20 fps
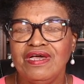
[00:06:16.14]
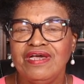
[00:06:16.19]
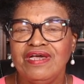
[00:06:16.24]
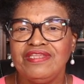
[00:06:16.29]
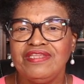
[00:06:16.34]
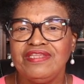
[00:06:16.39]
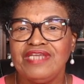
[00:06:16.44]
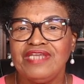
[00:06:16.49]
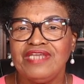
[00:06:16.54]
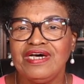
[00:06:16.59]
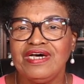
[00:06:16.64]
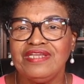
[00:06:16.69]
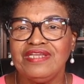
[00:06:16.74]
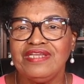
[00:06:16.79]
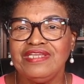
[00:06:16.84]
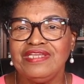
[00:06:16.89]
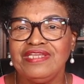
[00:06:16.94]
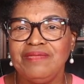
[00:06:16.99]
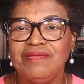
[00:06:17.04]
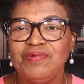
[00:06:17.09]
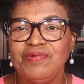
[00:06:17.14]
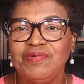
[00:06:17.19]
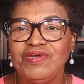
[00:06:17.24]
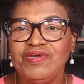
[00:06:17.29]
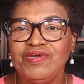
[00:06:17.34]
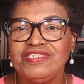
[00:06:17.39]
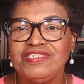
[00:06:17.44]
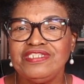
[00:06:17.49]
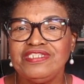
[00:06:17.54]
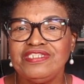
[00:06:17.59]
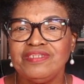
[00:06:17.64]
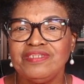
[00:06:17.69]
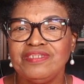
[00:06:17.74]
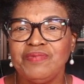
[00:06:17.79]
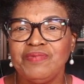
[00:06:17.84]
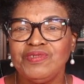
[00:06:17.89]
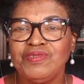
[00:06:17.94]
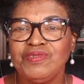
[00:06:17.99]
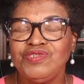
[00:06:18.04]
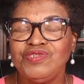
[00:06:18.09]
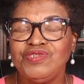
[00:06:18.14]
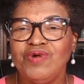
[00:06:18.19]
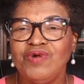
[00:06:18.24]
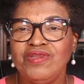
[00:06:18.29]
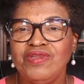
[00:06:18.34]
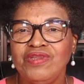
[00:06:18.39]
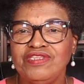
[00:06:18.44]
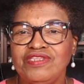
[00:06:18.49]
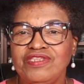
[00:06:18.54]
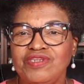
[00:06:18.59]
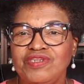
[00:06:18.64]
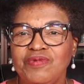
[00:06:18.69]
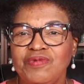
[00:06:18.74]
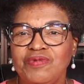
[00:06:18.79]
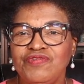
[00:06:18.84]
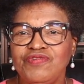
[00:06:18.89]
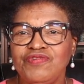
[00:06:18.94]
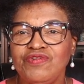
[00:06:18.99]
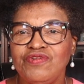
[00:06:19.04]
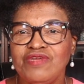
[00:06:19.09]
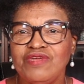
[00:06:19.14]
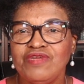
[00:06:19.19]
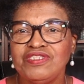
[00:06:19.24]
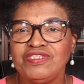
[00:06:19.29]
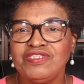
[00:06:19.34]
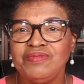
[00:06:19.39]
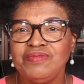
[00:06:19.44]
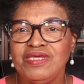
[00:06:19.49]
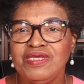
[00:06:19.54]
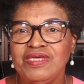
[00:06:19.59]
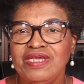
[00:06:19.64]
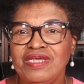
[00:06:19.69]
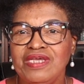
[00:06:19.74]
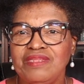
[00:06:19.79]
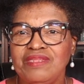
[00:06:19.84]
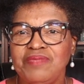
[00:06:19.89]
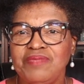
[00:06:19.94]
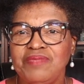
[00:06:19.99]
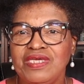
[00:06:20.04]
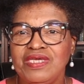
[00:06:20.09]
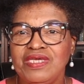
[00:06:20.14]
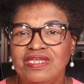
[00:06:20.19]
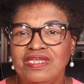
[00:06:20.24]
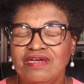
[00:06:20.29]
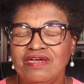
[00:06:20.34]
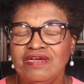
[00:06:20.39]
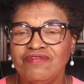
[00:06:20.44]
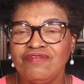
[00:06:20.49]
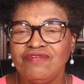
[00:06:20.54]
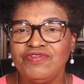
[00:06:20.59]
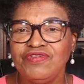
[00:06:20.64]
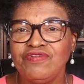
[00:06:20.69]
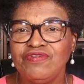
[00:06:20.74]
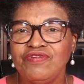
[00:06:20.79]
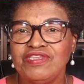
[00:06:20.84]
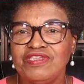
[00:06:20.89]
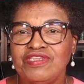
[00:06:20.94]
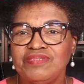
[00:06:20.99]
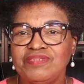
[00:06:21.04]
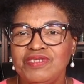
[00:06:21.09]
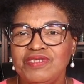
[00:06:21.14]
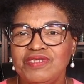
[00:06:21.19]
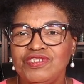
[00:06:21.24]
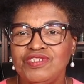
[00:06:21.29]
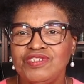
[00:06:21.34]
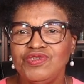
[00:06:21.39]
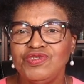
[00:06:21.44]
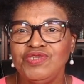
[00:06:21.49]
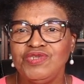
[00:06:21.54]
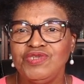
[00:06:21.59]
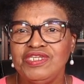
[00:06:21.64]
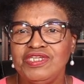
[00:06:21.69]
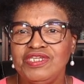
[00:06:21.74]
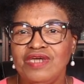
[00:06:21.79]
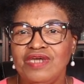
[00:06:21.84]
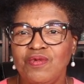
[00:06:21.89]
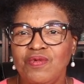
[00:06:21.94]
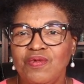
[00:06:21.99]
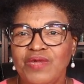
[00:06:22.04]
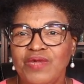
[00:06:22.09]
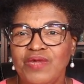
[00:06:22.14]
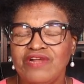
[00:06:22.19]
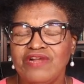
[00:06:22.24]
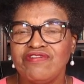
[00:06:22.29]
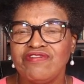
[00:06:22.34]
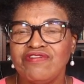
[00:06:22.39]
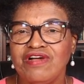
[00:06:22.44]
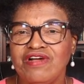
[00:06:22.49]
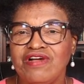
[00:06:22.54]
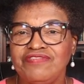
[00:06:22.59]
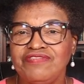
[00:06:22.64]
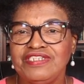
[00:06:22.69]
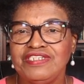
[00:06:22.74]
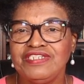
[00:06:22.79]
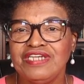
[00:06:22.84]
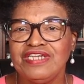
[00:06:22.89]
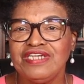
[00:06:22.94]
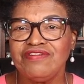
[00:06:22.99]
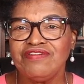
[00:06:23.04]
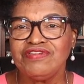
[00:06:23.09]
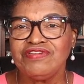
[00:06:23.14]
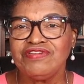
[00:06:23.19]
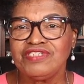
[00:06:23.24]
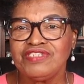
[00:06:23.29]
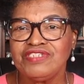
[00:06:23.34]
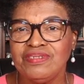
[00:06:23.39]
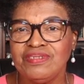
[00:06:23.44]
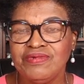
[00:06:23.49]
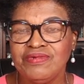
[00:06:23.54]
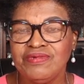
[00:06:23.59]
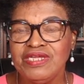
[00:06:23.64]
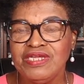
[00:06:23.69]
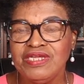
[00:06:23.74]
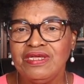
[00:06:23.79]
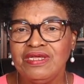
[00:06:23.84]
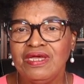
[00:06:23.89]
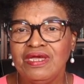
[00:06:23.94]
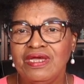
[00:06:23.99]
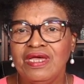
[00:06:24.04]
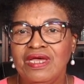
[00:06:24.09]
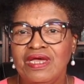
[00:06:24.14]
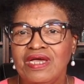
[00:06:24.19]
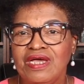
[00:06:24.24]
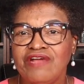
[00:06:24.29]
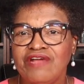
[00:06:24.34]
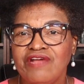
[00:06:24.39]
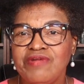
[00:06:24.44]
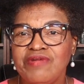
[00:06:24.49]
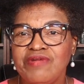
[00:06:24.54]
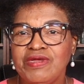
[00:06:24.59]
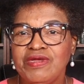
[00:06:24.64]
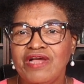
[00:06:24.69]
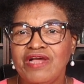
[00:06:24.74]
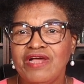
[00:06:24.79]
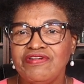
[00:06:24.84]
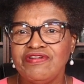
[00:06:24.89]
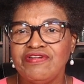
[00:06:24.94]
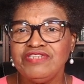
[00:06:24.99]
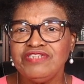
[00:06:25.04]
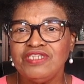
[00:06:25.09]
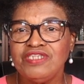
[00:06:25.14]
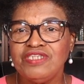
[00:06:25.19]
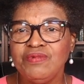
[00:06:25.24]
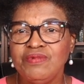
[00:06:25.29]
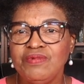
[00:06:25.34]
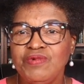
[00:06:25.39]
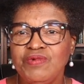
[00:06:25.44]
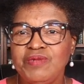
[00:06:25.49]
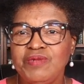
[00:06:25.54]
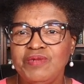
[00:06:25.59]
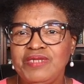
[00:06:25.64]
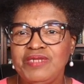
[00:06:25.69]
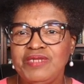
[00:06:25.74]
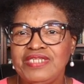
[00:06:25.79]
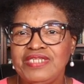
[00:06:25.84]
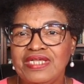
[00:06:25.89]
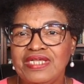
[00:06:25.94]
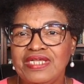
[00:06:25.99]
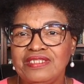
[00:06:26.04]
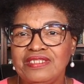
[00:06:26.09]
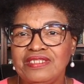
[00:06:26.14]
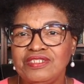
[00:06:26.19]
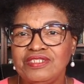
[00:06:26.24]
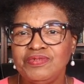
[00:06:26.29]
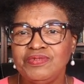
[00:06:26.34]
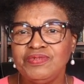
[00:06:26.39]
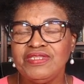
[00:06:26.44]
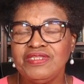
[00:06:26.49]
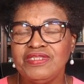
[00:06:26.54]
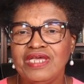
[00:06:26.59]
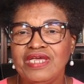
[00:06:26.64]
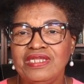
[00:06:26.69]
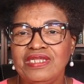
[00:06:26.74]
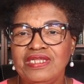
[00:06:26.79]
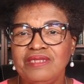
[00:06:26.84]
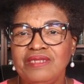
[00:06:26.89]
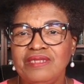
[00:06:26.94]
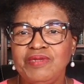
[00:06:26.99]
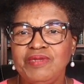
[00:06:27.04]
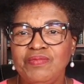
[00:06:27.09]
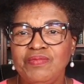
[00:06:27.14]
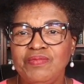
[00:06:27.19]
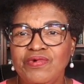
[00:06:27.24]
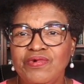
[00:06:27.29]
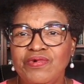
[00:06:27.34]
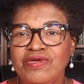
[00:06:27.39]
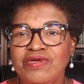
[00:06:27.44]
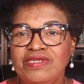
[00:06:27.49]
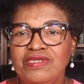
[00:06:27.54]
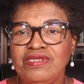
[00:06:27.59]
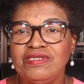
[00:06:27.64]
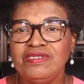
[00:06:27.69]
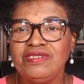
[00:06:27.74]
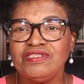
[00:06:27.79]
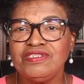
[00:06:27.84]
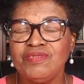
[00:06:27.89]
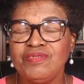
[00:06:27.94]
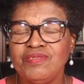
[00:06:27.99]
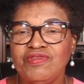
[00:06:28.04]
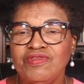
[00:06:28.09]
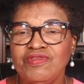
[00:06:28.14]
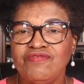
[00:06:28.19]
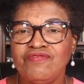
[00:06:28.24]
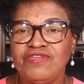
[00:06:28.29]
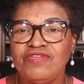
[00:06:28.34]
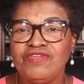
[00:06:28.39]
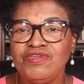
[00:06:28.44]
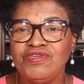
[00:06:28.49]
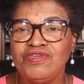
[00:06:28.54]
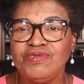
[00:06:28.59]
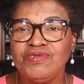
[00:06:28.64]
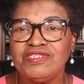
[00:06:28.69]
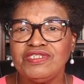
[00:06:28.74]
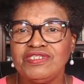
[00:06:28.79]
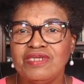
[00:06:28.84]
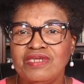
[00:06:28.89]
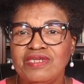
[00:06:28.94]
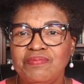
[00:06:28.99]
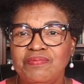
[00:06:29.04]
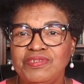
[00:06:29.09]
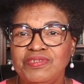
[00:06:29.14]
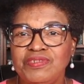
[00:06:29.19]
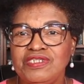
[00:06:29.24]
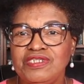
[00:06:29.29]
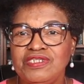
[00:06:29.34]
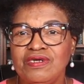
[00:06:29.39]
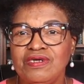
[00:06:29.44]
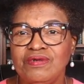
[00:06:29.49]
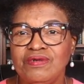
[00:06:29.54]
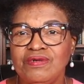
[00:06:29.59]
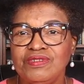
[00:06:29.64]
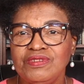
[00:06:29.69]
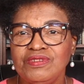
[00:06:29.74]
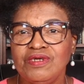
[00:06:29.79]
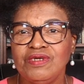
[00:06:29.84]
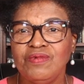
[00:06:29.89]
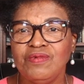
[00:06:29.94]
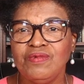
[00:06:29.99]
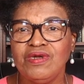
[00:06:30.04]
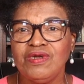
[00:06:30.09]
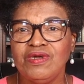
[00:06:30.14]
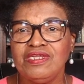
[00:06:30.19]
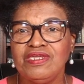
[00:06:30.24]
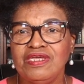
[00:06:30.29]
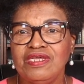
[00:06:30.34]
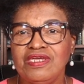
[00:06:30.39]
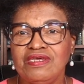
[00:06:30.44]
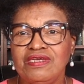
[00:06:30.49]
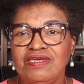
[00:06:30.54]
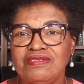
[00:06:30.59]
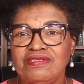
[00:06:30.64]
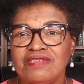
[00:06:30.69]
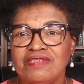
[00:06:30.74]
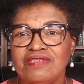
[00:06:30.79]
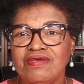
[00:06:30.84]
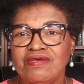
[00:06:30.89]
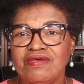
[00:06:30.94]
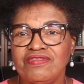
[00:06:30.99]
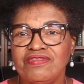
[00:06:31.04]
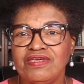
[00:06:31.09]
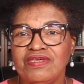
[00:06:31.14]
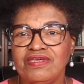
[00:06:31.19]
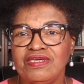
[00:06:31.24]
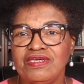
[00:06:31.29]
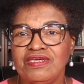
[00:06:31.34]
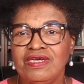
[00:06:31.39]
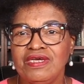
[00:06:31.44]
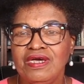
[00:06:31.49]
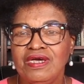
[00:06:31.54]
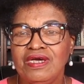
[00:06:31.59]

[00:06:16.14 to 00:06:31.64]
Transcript: that the employer sees about you on the top of your resume, at the beginning of your resume. So you need a well-crafted career summary. Career summary will be dealt with a little bit more in some of the videos that I'm putting out. One is the